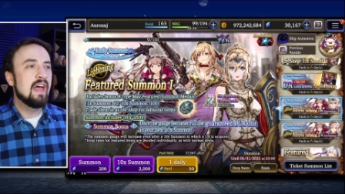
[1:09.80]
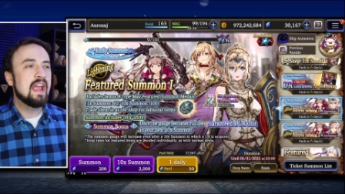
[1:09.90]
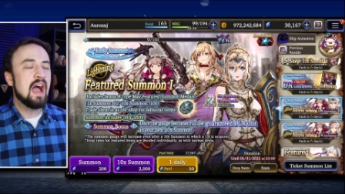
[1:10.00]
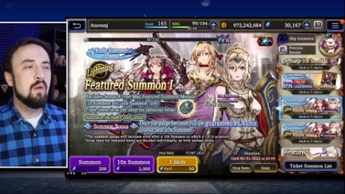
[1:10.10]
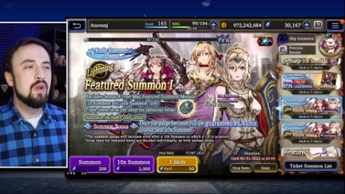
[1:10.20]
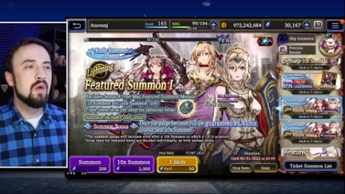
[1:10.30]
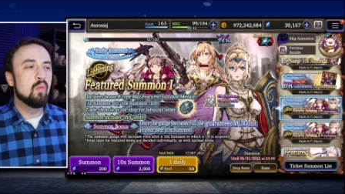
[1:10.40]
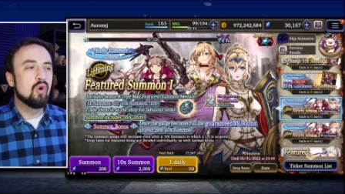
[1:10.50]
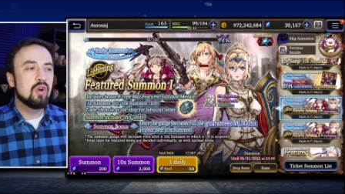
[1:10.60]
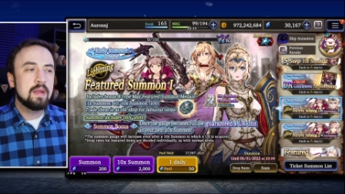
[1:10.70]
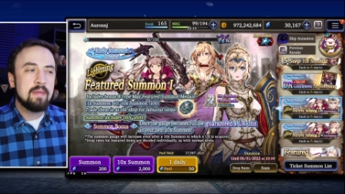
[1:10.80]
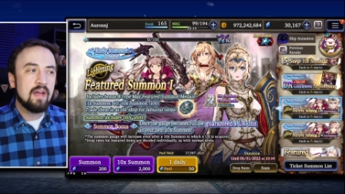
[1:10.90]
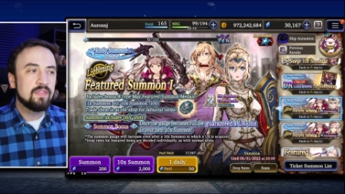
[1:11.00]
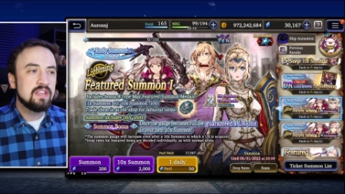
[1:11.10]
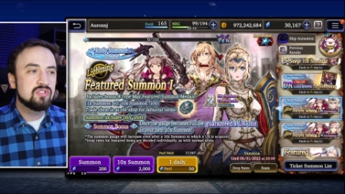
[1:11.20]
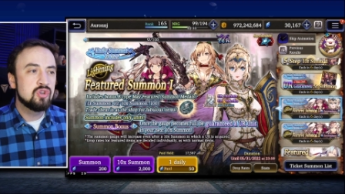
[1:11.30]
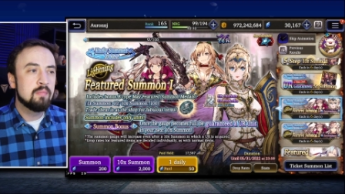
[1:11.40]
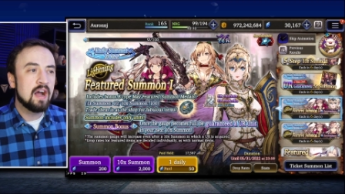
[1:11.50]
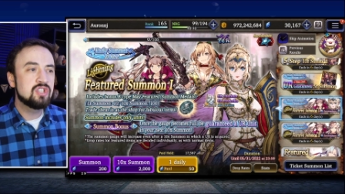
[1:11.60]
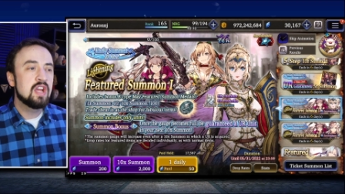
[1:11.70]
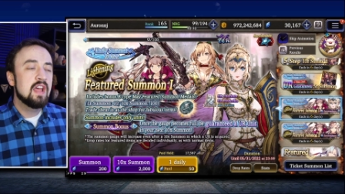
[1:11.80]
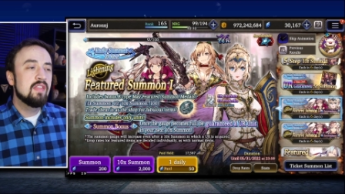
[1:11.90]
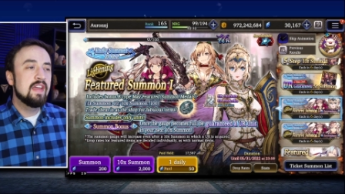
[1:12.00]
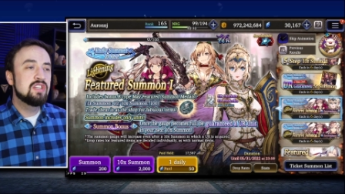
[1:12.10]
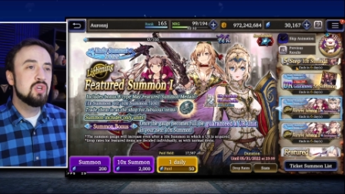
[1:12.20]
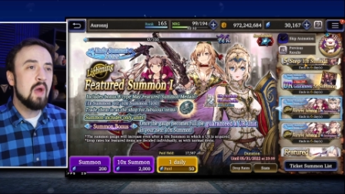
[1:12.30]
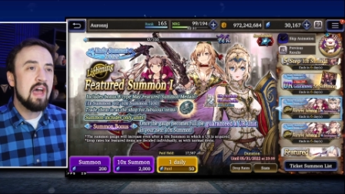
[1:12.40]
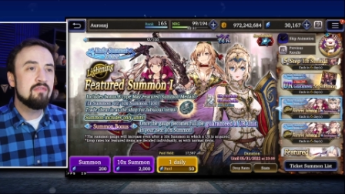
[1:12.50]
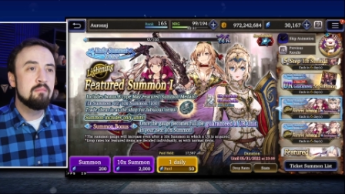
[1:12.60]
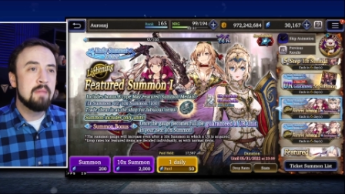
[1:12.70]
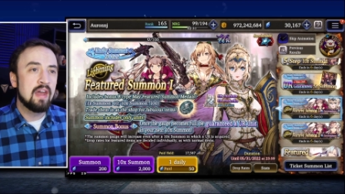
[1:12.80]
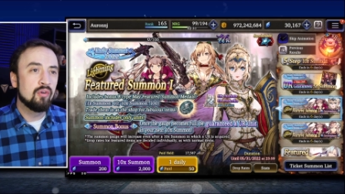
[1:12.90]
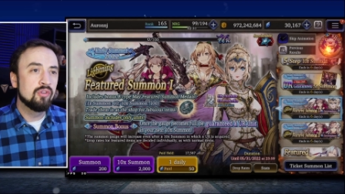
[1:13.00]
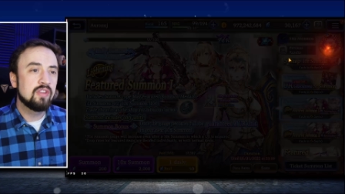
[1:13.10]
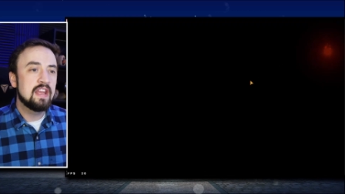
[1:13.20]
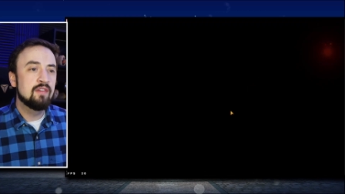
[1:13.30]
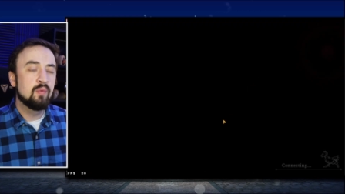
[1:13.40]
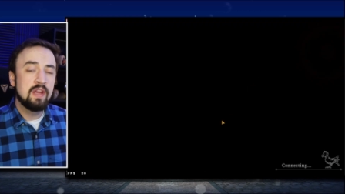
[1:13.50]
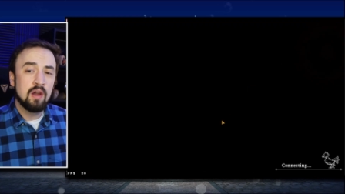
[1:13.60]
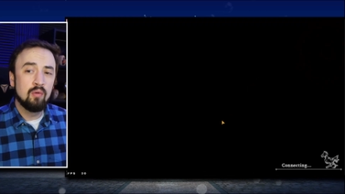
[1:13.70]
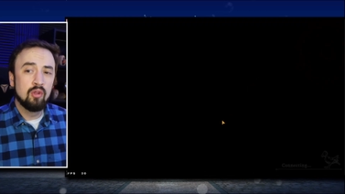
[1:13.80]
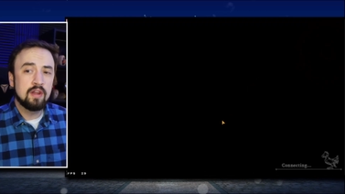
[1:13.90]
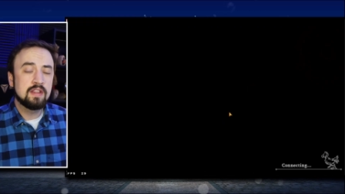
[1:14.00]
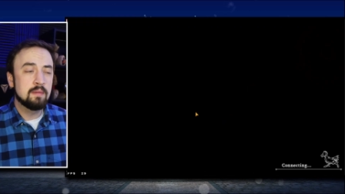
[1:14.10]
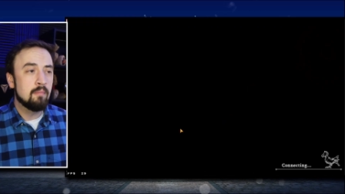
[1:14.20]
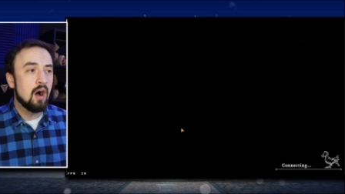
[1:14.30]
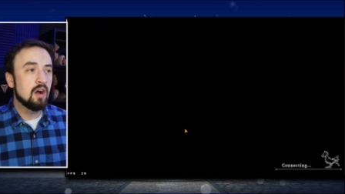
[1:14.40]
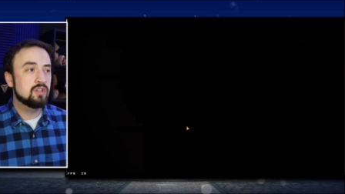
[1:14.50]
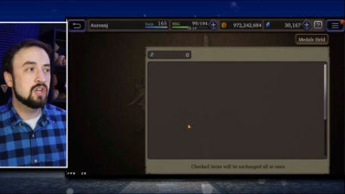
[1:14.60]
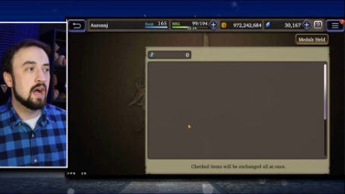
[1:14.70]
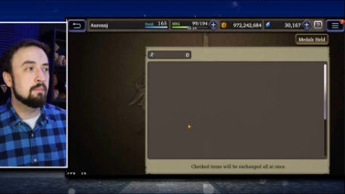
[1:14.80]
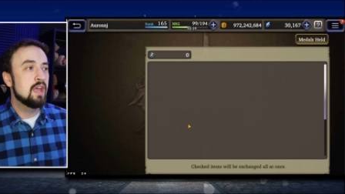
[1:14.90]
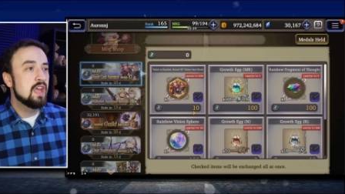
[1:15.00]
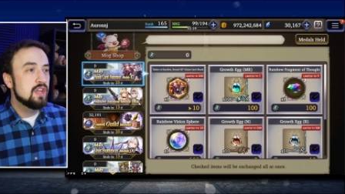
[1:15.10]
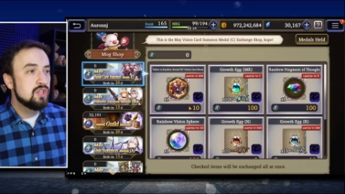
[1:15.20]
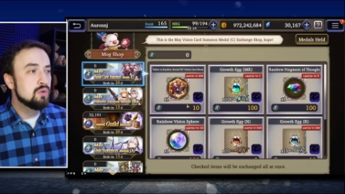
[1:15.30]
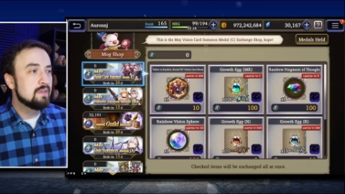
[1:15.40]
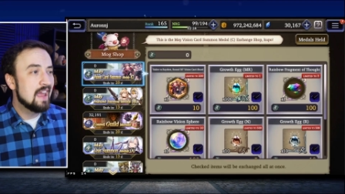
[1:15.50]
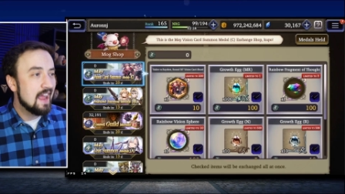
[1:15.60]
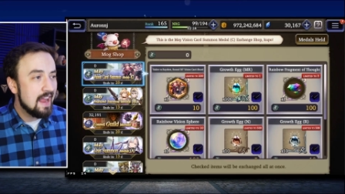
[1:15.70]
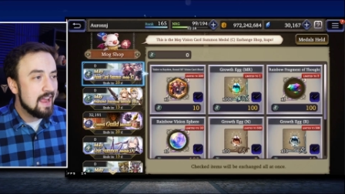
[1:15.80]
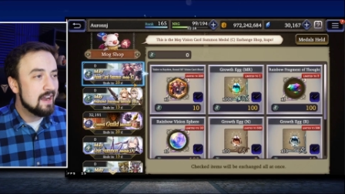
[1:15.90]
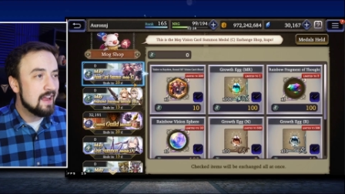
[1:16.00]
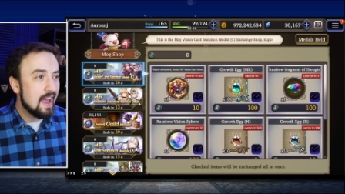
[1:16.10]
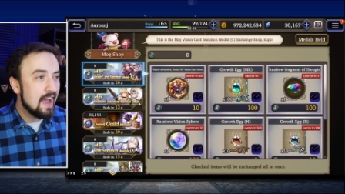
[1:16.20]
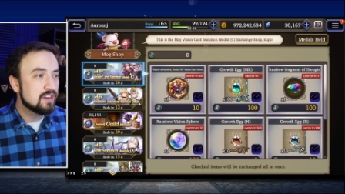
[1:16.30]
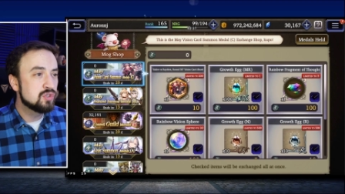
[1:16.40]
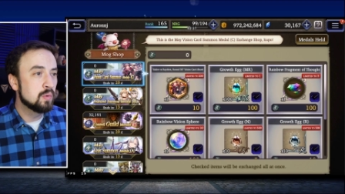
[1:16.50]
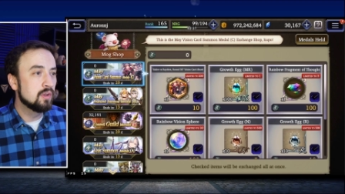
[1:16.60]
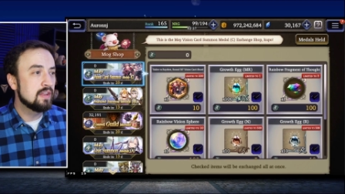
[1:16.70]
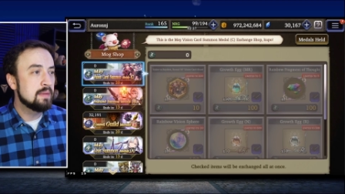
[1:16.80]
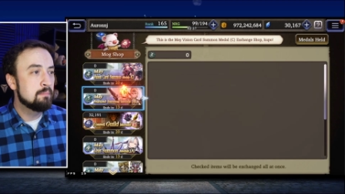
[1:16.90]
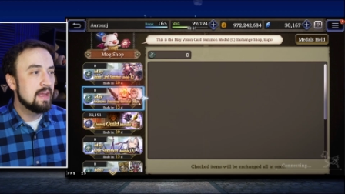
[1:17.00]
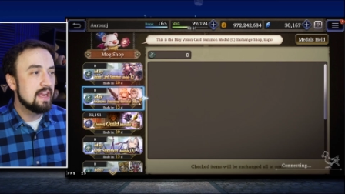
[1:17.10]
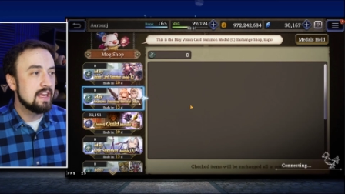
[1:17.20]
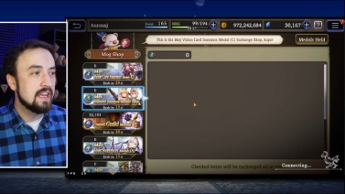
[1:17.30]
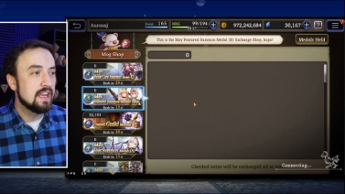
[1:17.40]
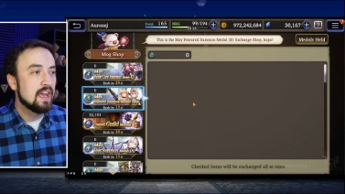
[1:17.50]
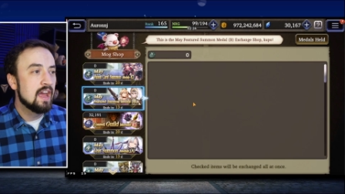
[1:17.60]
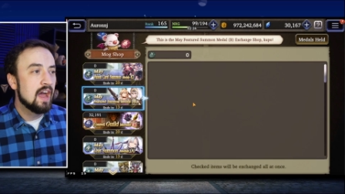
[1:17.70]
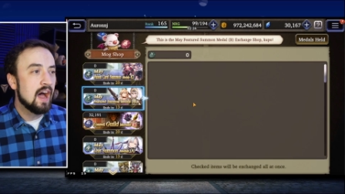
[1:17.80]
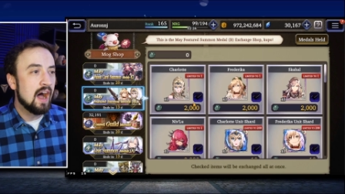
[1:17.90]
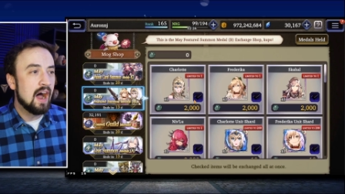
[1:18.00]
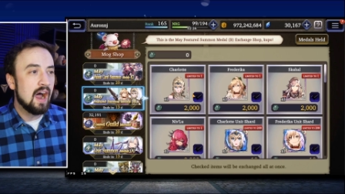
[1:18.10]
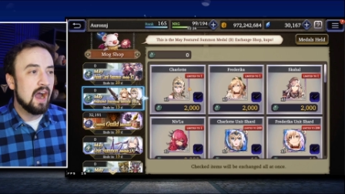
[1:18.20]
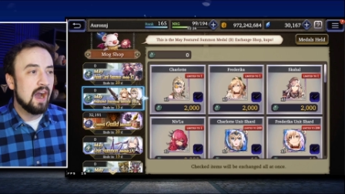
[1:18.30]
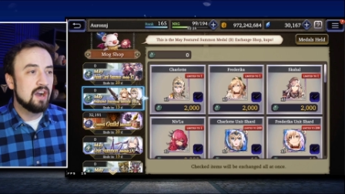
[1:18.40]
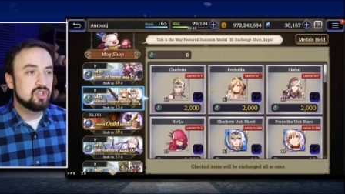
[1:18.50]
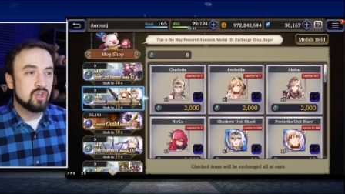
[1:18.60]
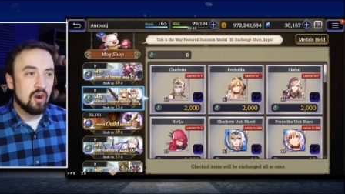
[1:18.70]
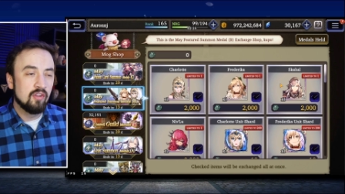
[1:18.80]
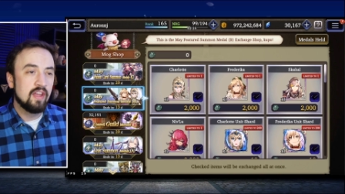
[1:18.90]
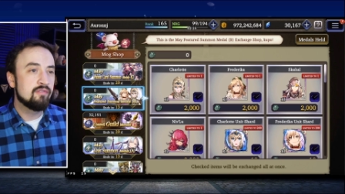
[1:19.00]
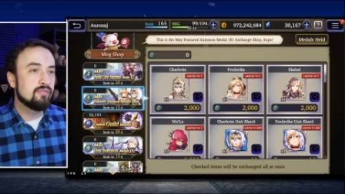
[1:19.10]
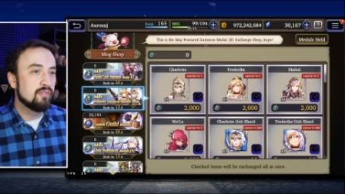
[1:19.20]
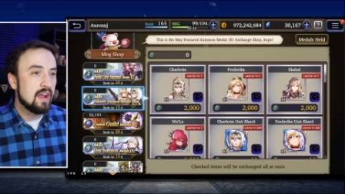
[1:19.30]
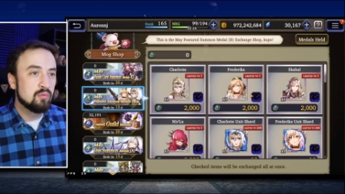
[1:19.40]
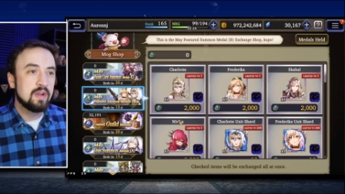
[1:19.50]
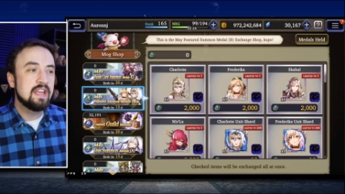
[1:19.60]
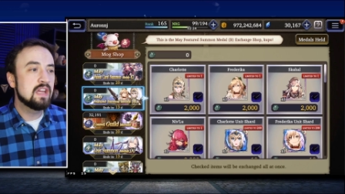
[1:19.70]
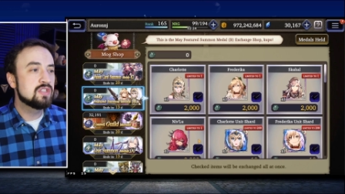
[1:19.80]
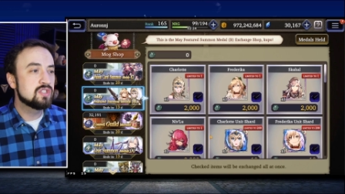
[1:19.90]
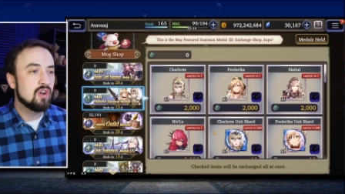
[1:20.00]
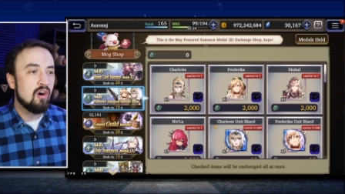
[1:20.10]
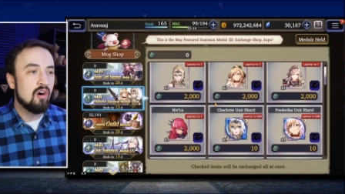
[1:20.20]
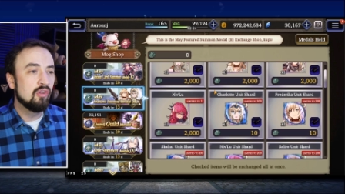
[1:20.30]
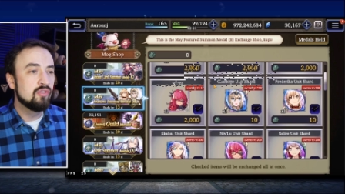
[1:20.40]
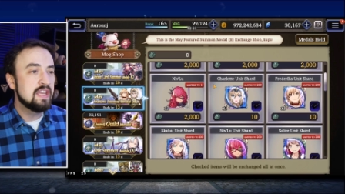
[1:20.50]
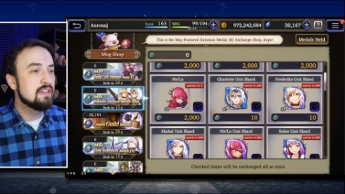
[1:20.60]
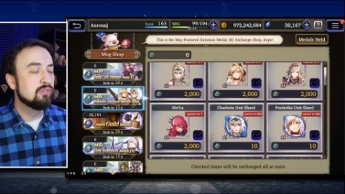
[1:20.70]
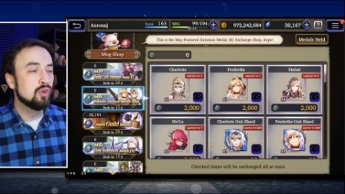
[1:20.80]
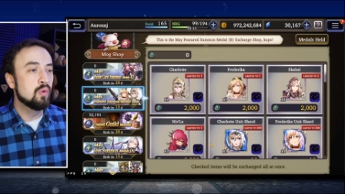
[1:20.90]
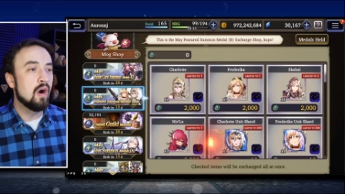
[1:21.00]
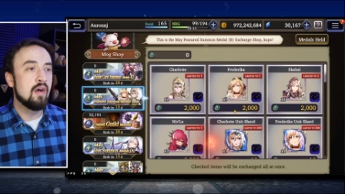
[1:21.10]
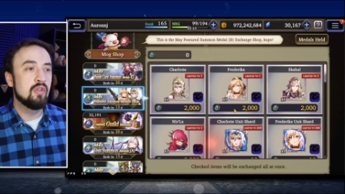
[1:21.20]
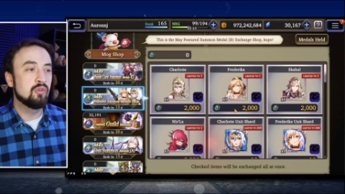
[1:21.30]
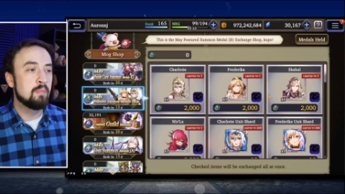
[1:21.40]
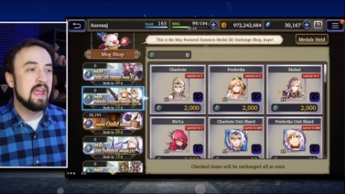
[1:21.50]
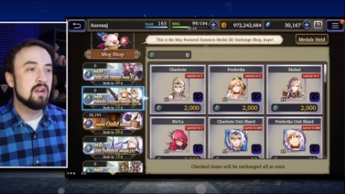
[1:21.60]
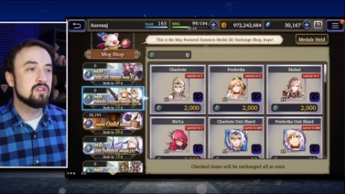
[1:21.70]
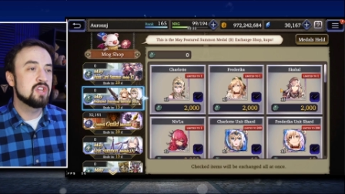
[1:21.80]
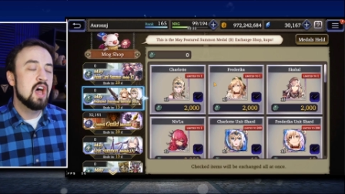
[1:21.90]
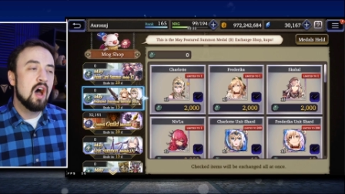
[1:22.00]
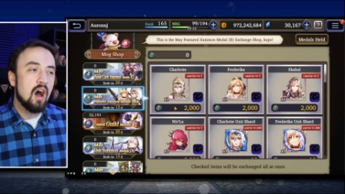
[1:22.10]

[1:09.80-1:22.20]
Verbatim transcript: Like, I wouldn't worry about these too much. They do have medals, and if we go look at the Mog Shop, you can actually pity uh, Charlotte, Frederica, Skull, Nevlu on those banners.